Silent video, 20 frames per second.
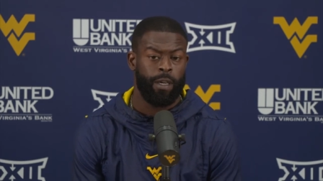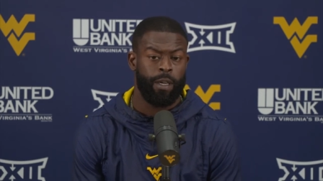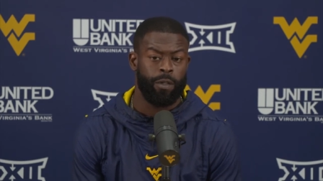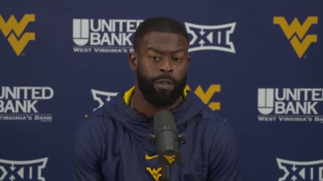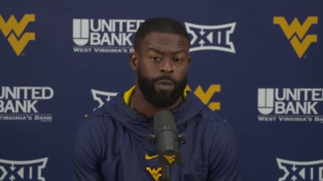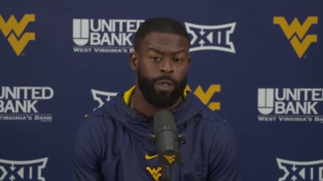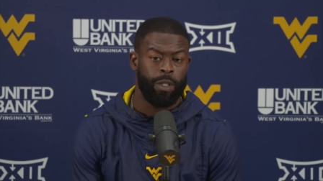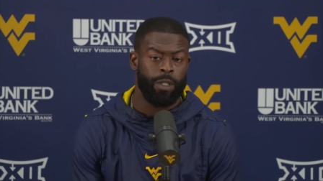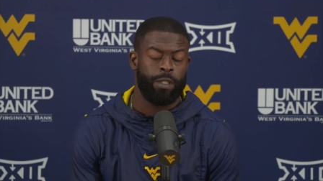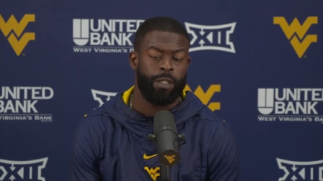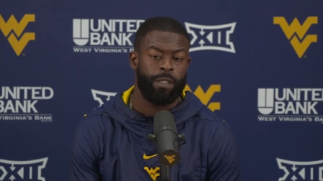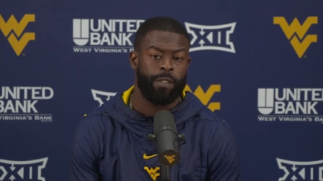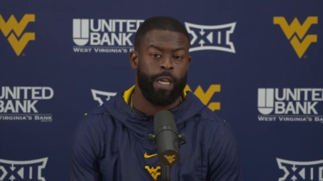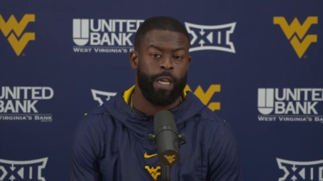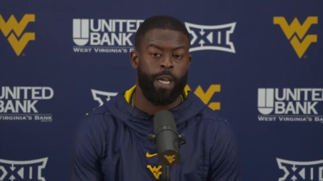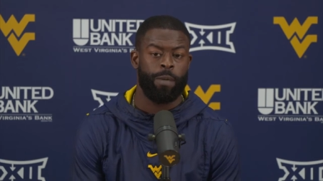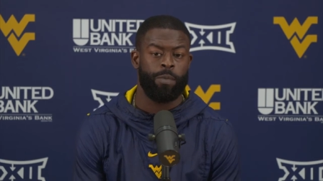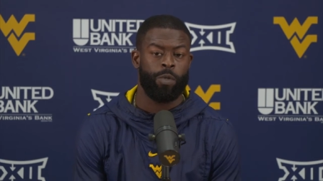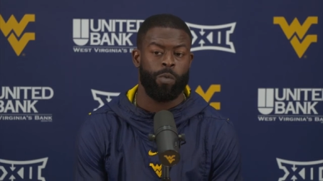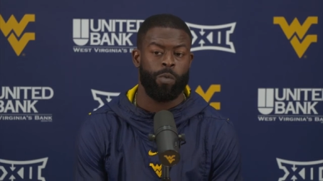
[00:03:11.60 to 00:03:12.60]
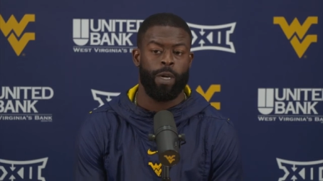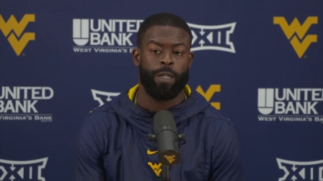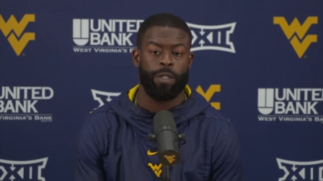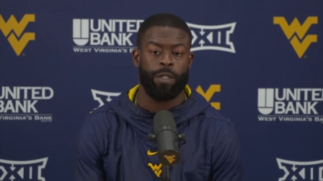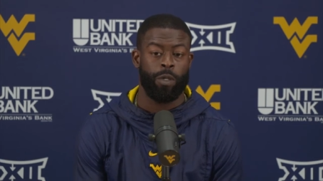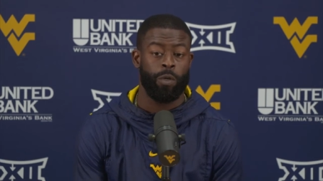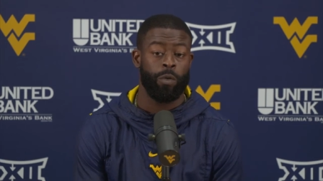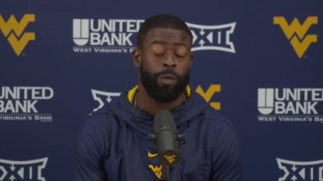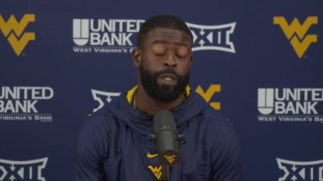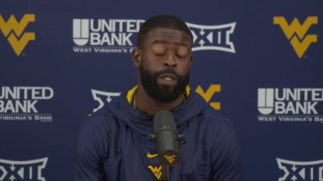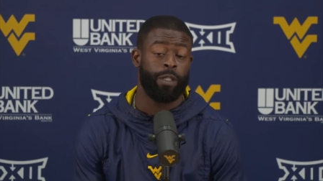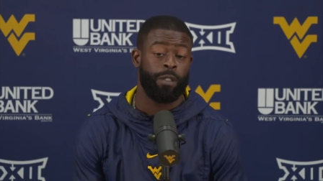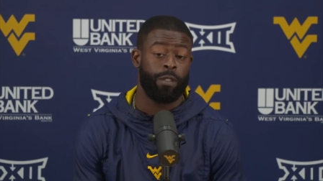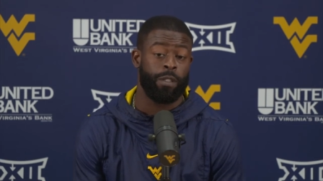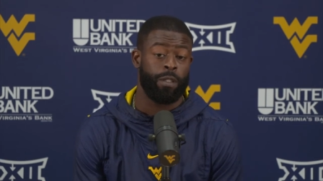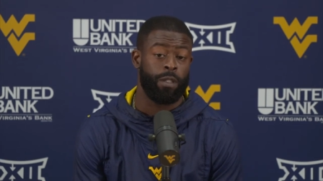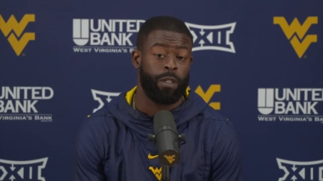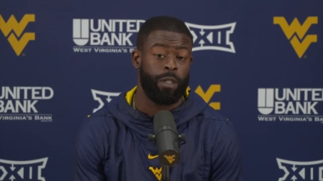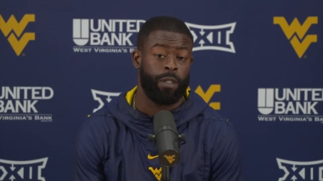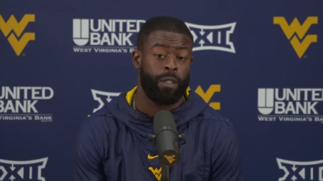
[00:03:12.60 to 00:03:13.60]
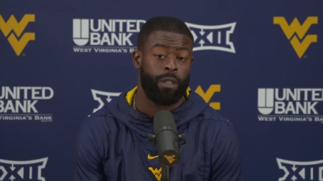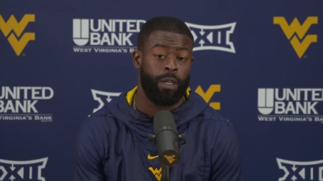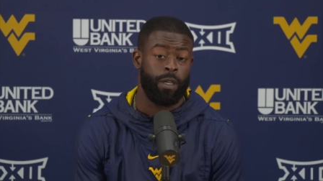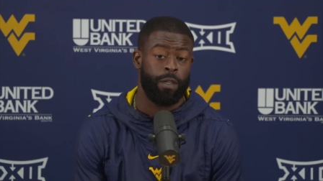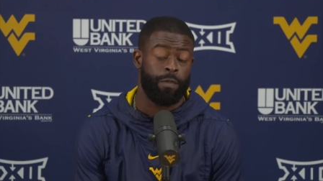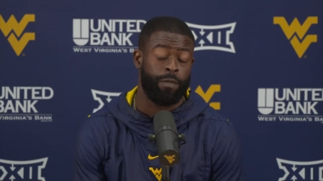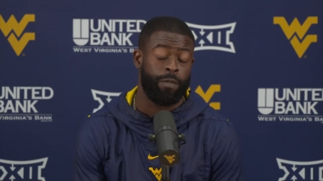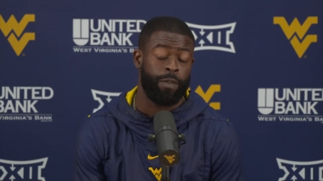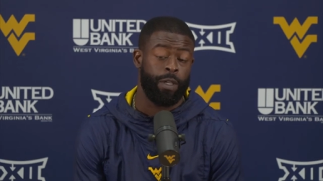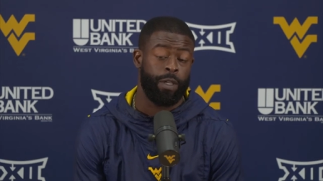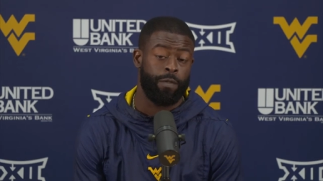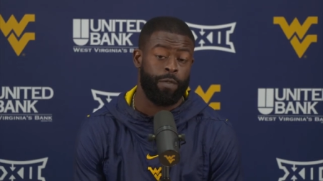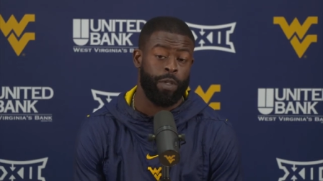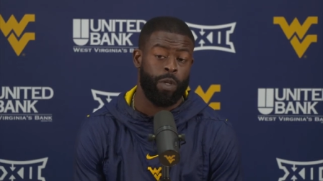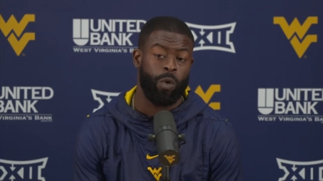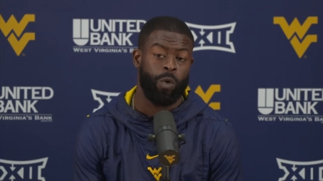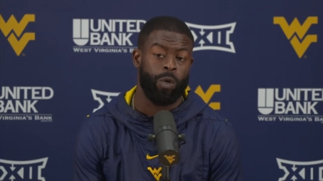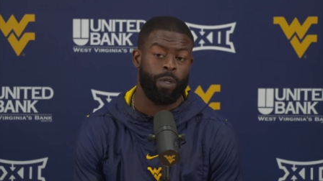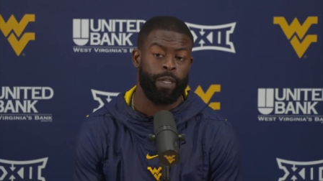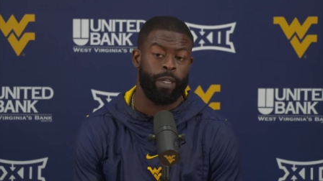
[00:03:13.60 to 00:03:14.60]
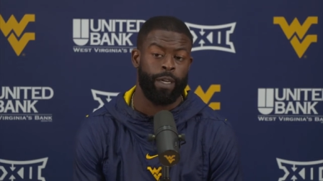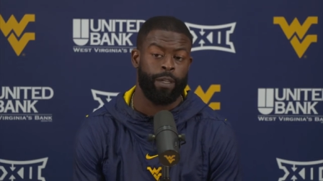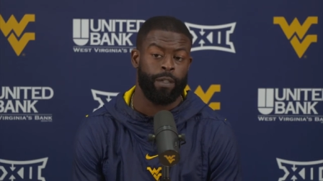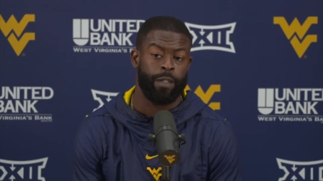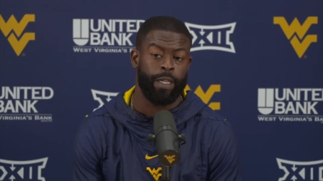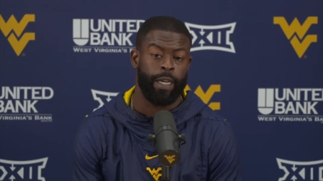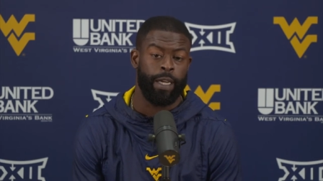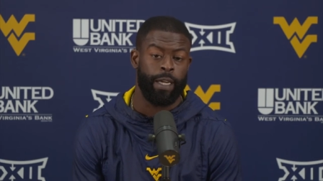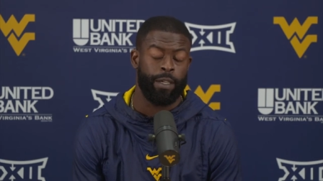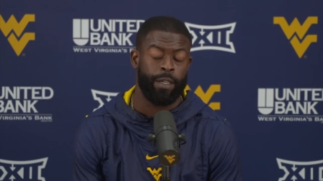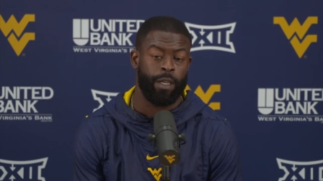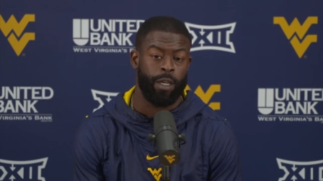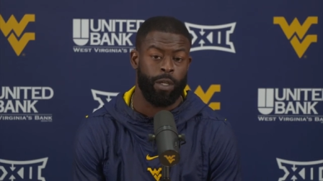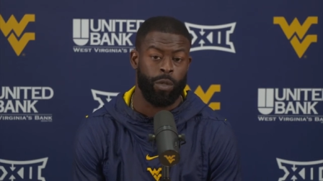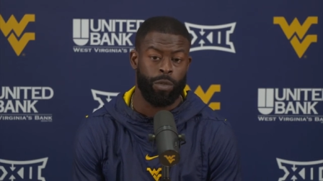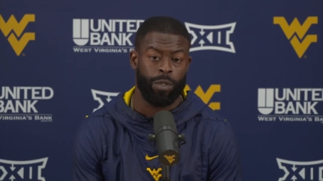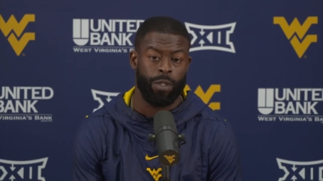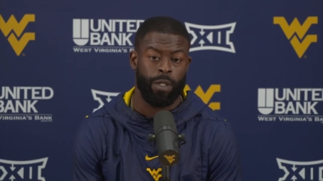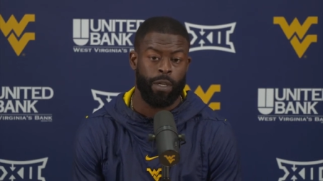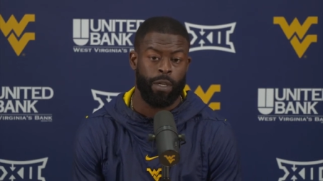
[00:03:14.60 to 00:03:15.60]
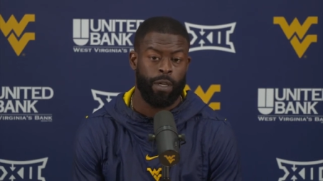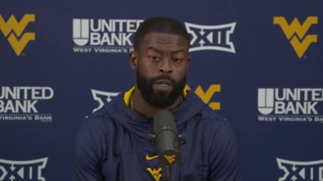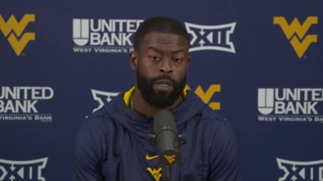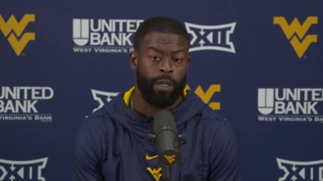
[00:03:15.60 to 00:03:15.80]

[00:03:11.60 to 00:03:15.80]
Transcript: And really, just games throughout the careers of the coordinator and the head coach,